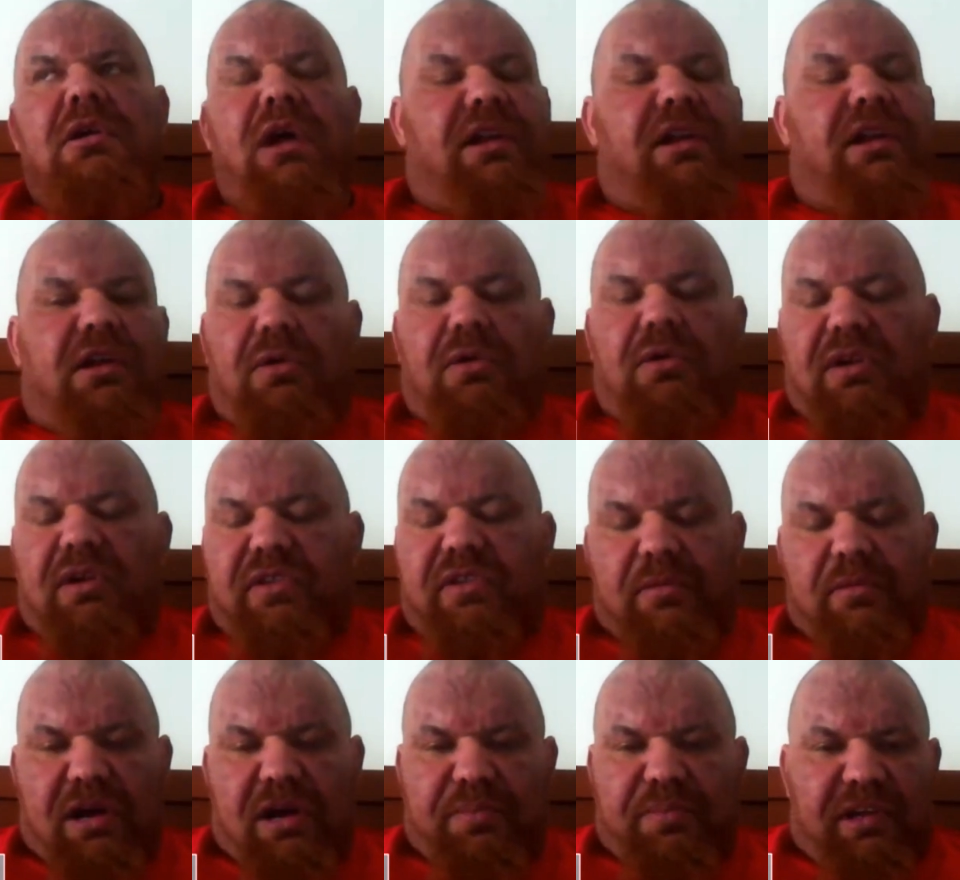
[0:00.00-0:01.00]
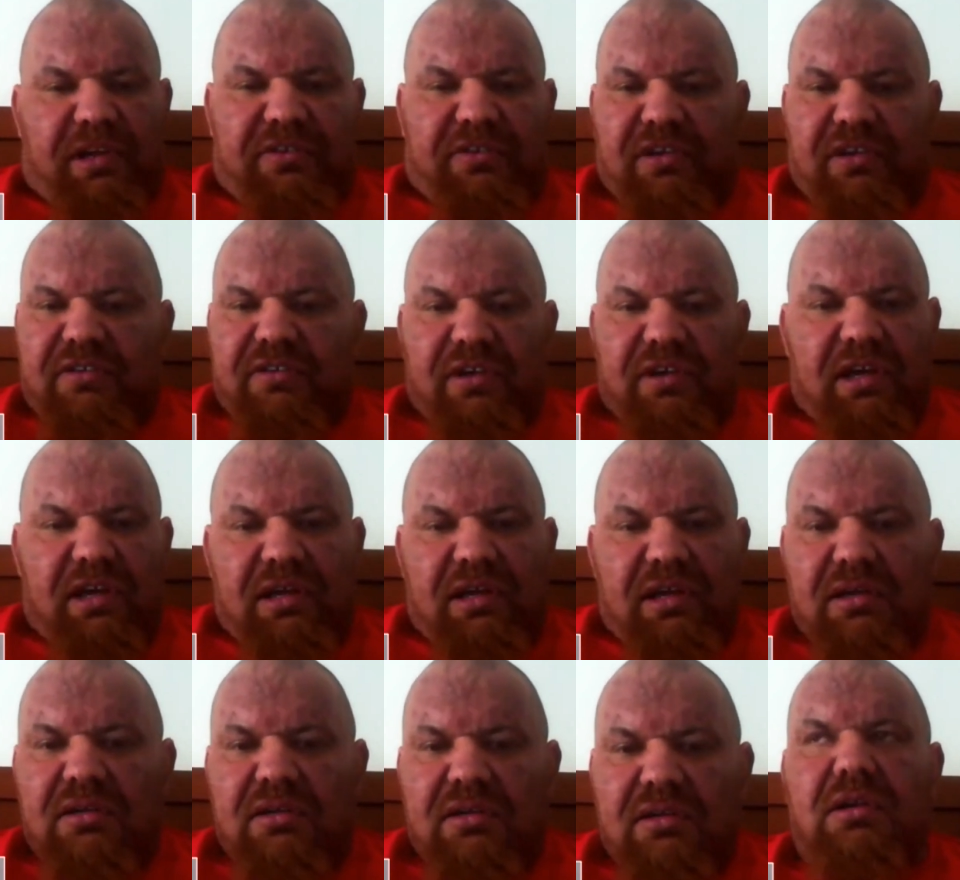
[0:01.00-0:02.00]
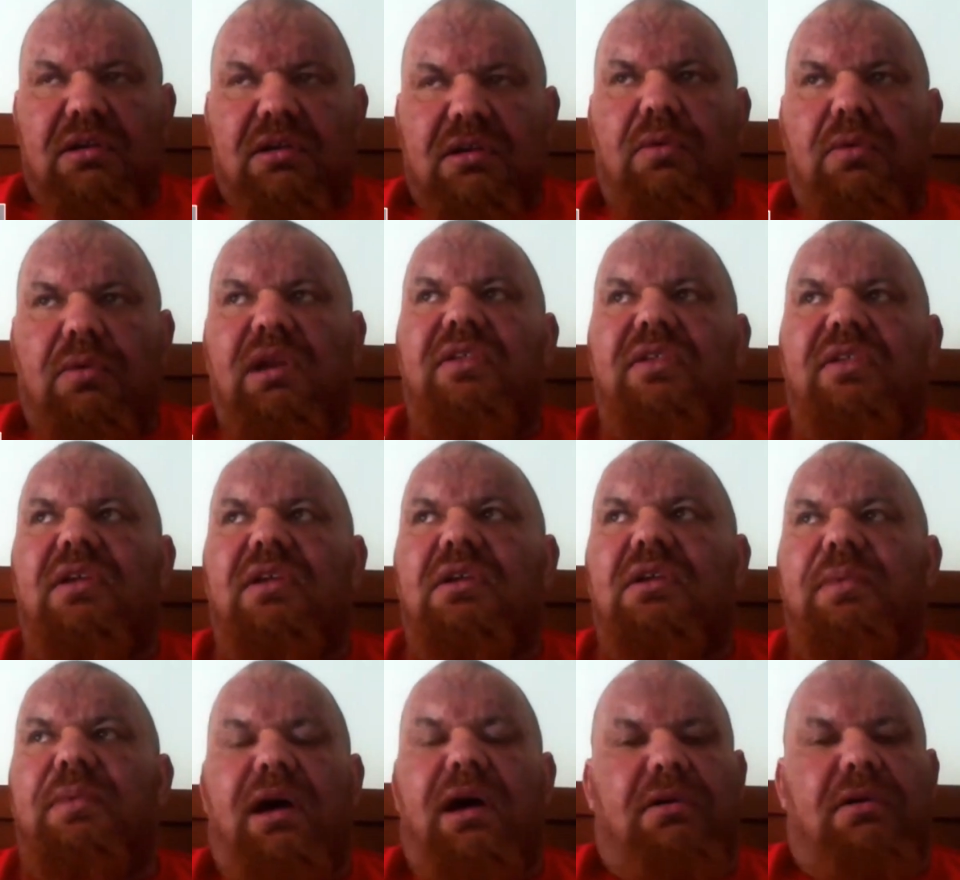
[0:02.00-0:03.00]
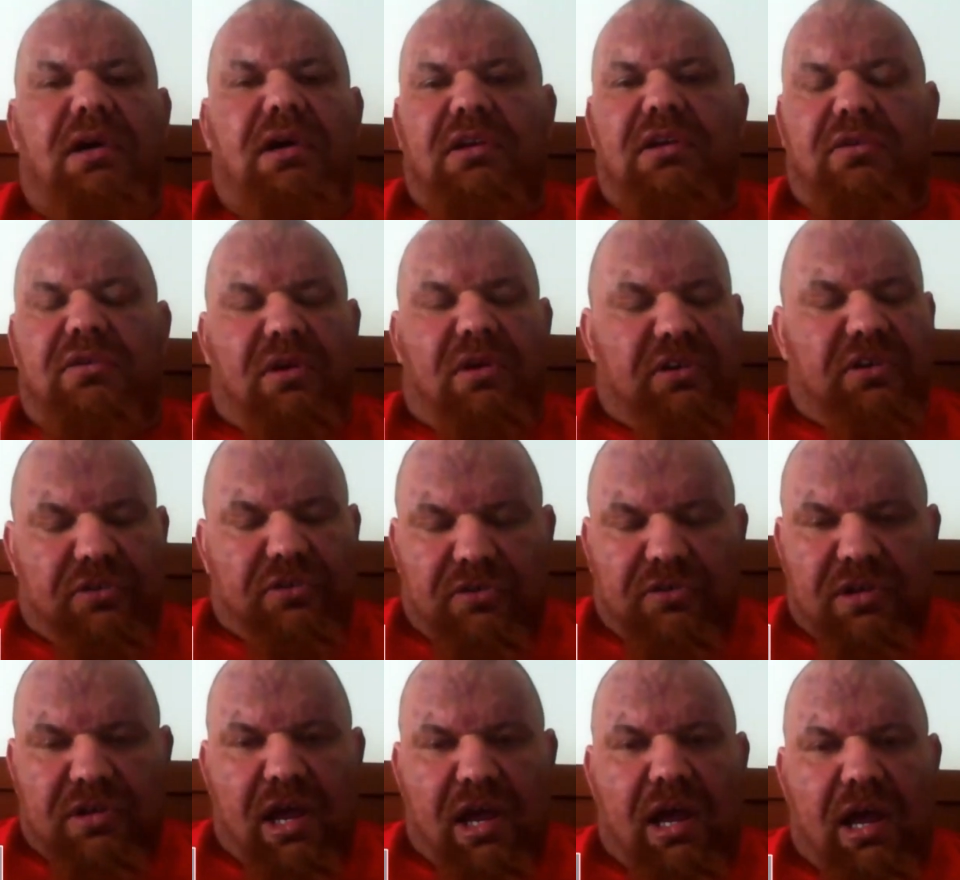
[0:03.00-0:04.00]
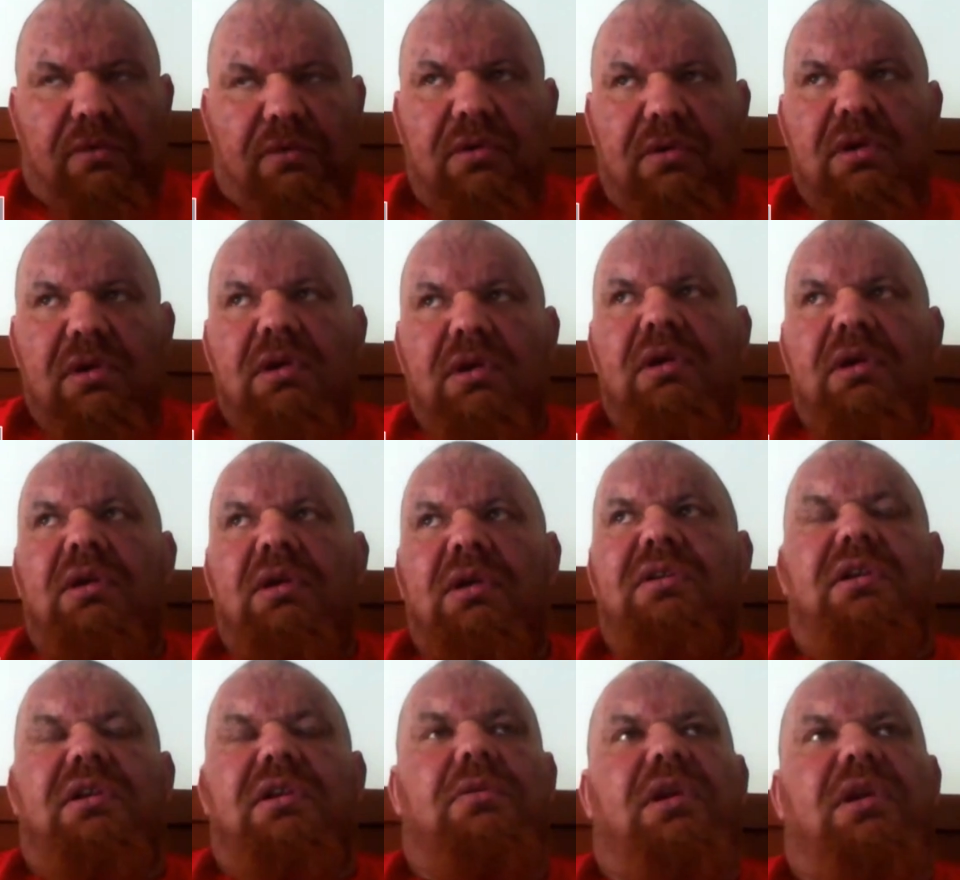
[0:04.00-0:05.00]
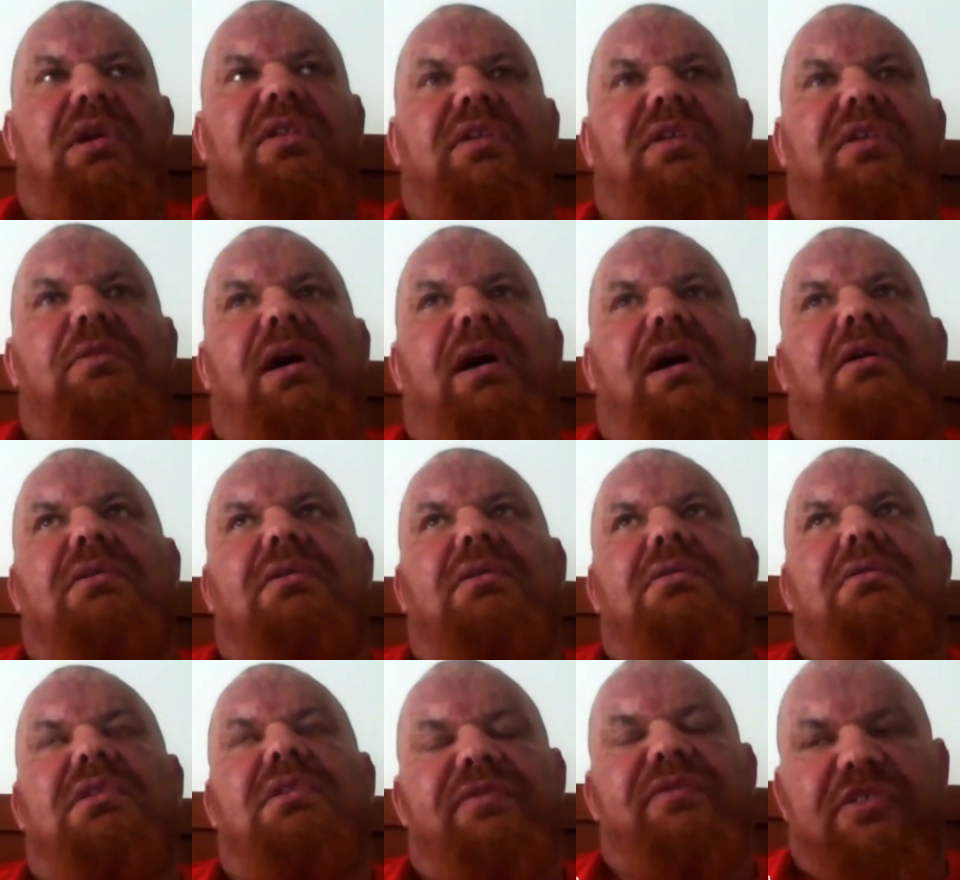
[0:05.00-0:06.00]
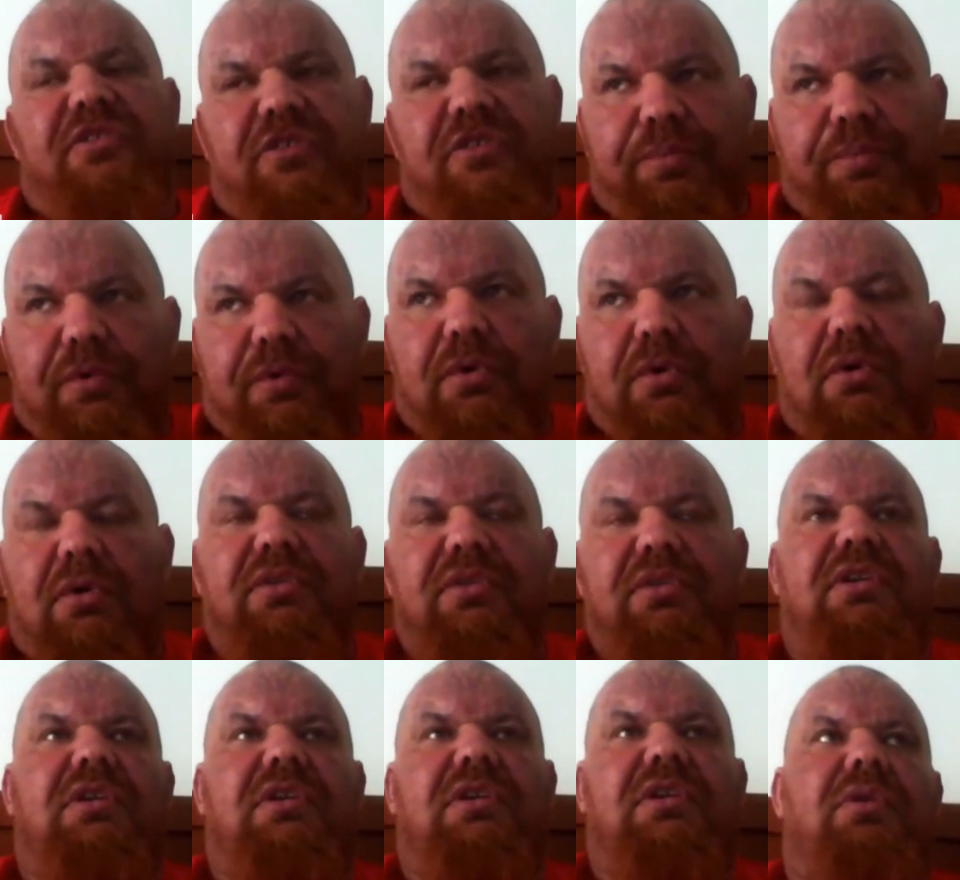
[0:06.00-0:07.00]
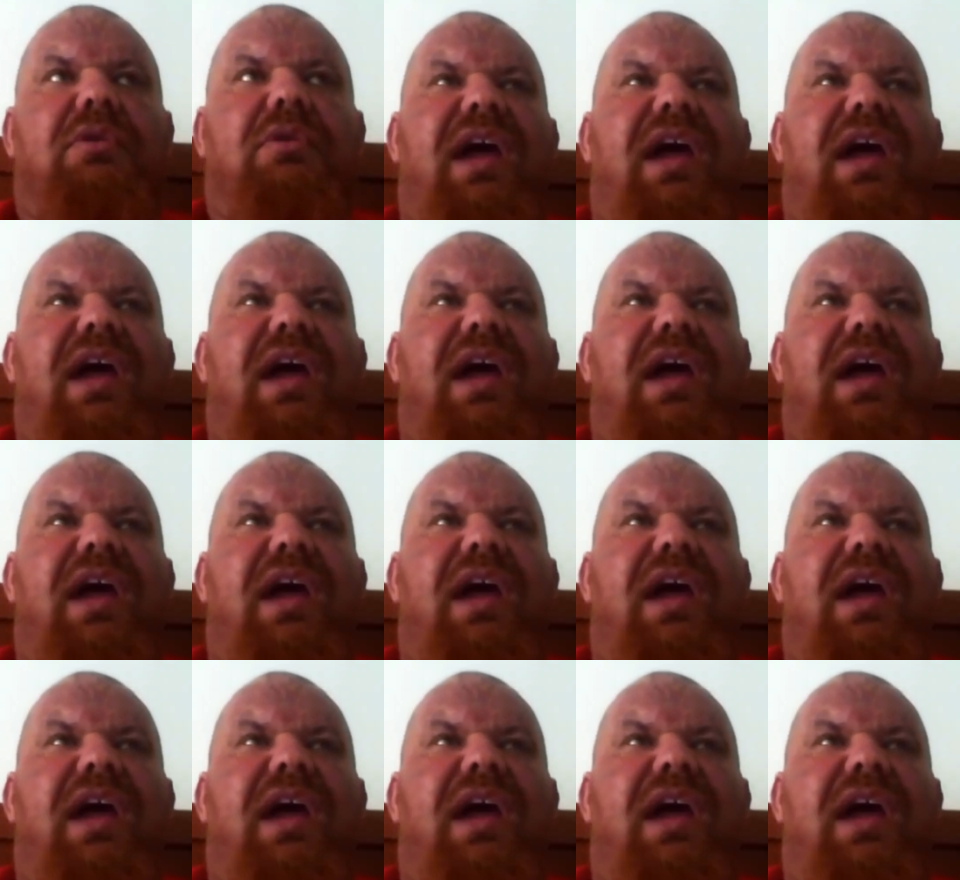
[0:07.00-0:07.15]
I didn't know anything about PCT, didn't know anything about endodontic shutdown, didn't know anything about liver support, didn't know